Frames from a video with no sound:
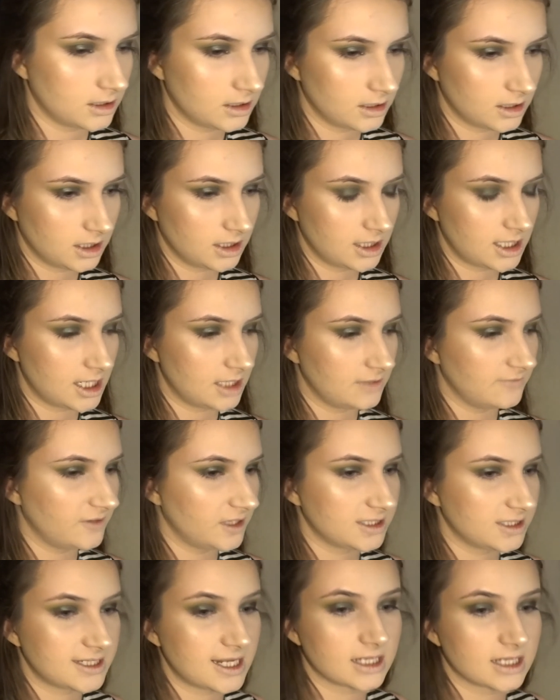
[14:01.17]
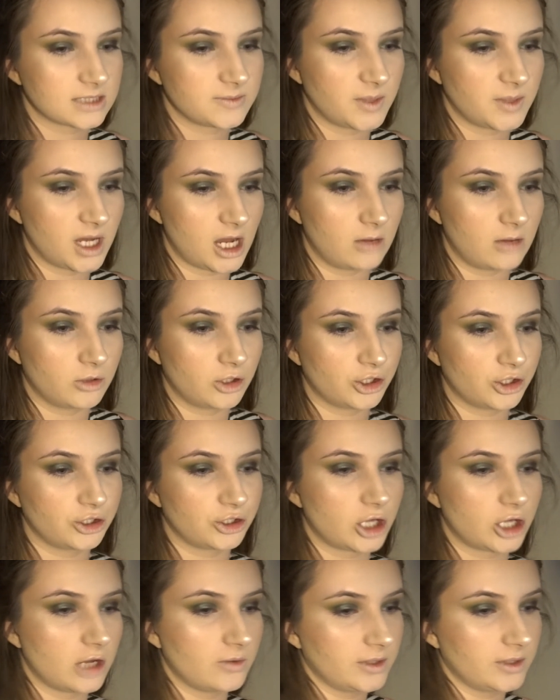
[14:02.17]
And then for this next bit, I'm going
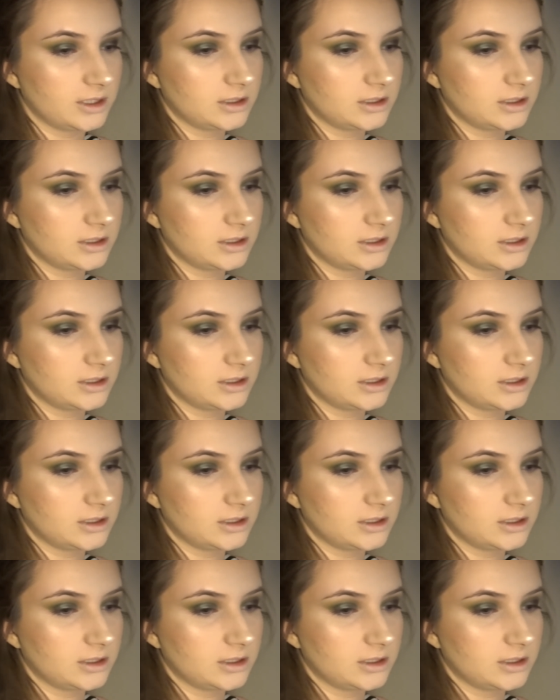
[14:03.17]
to go